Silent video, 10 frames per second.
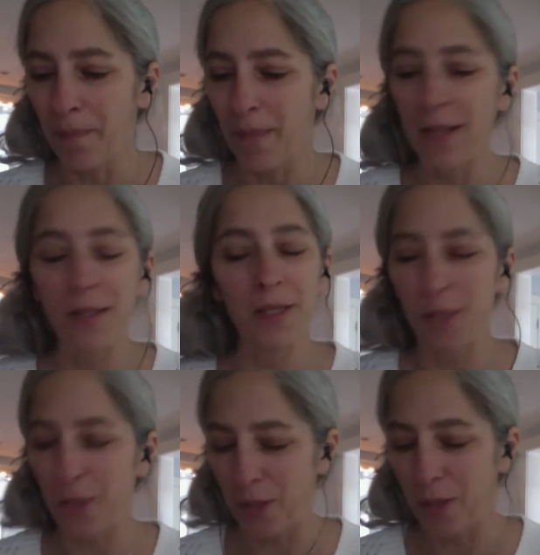and
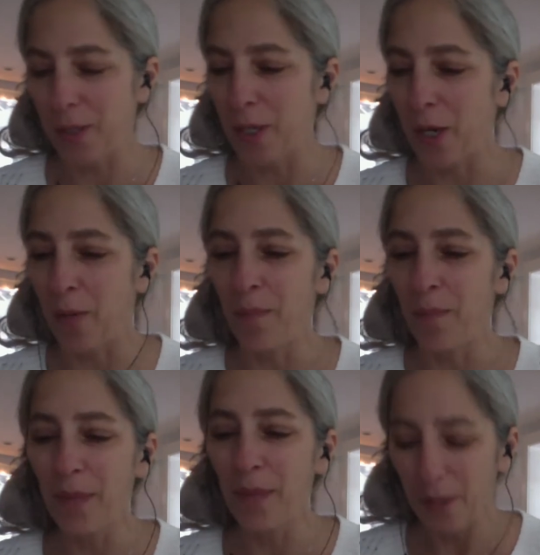decisions go.
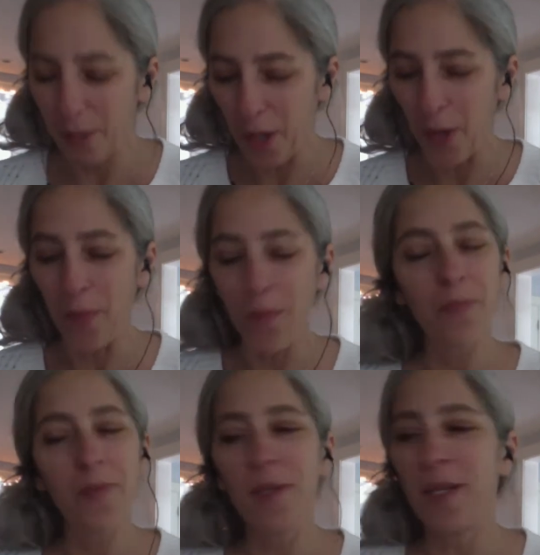So
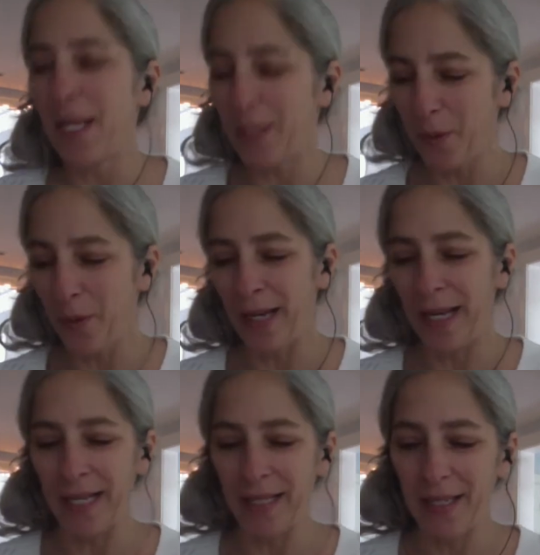today's story
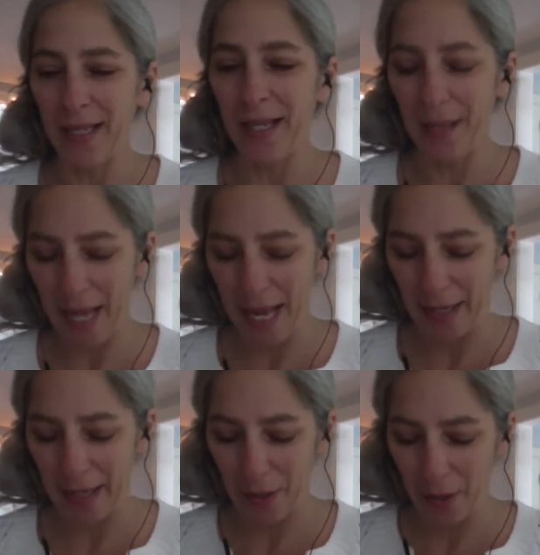is The
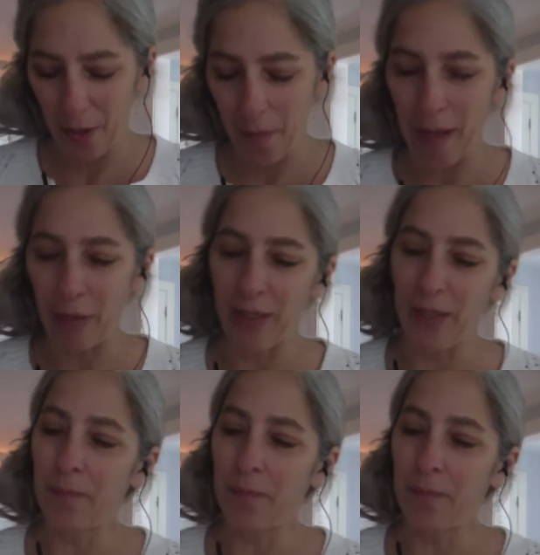Answer Mountain.